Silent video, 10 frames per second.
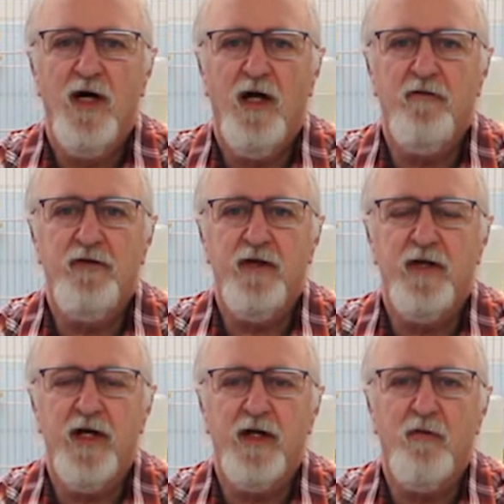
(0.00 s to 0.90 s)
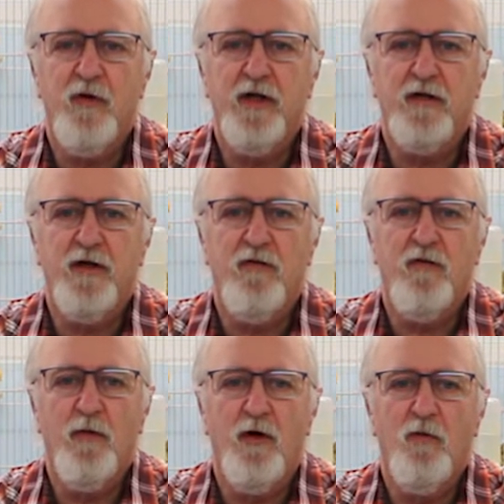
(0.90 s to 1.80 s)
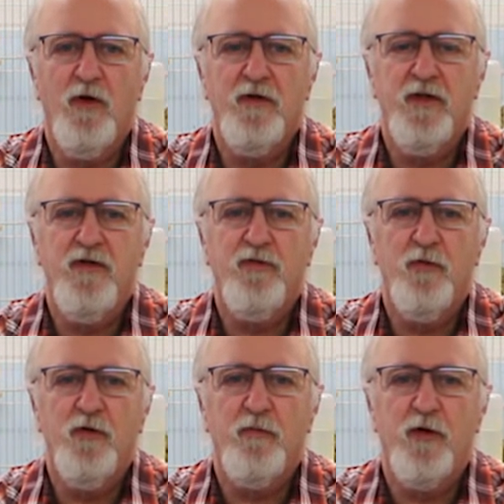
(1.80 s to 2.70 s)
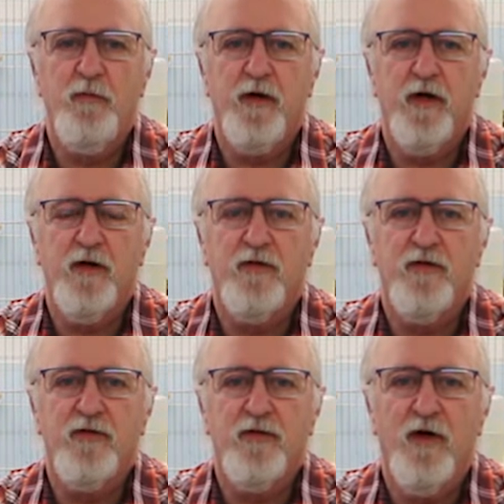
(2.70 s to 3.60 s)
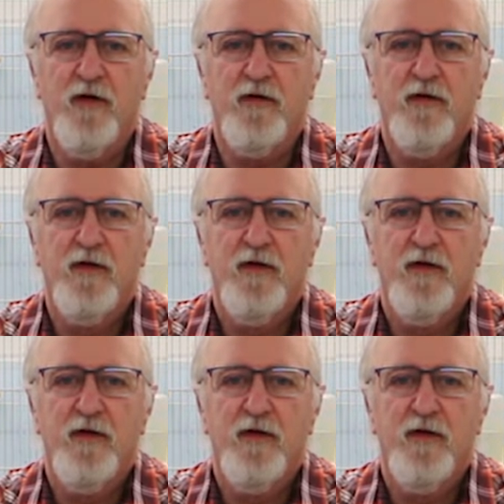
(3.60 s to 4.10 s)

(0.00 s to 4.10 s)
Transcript: and feed it at a rate of about 1 teaspoon per pair to start.